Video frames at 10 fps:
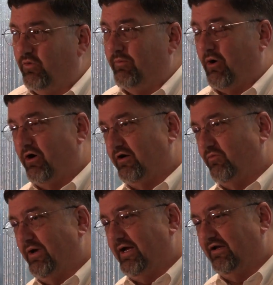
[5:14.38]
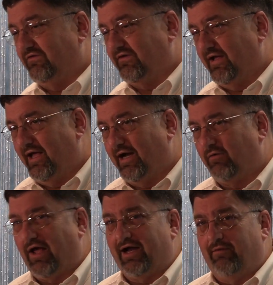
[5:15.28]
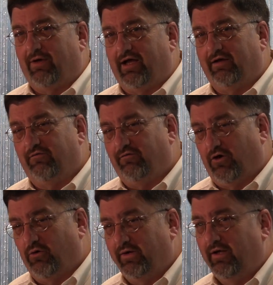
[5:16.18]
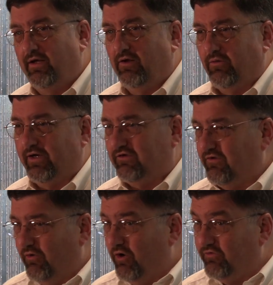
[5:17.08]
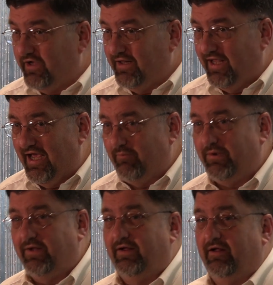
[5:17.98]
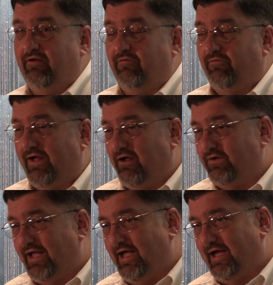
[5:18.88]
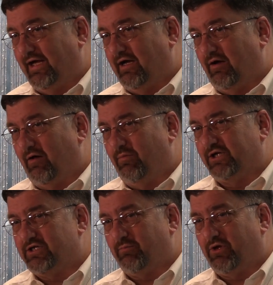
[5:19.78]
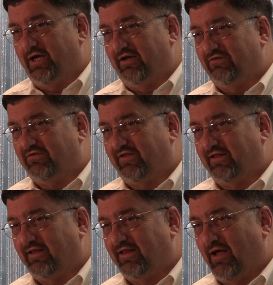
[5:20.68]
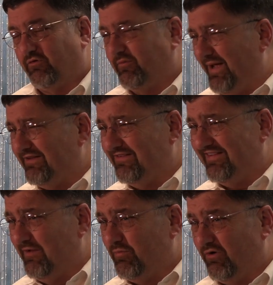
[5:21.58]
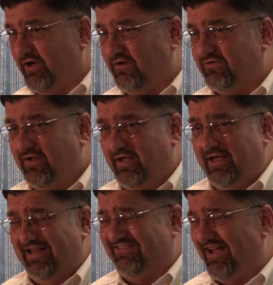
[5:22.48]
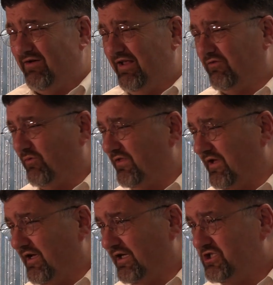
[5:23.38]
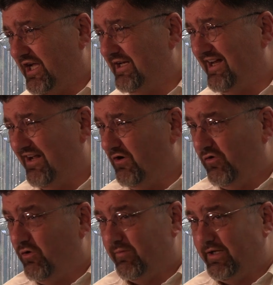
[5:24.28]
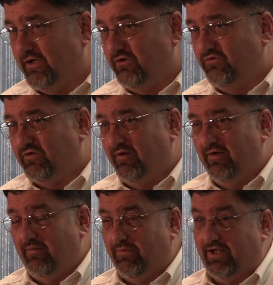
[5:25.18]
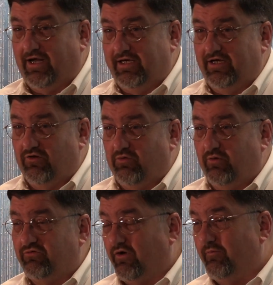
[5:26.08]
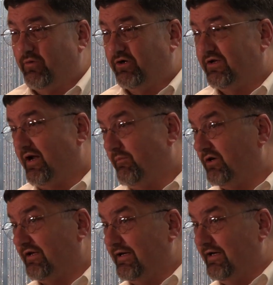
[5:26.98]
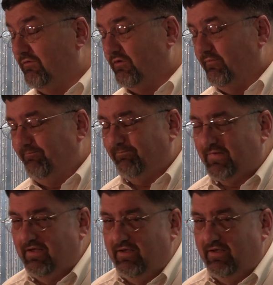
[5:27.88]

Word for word: we parted ways, and I got on my phone, went to a hotel app, found a budget place that was about the same price. It's not. It's with a chain that I don't normally use, but I needed a room, so I booked it. I booked a king room.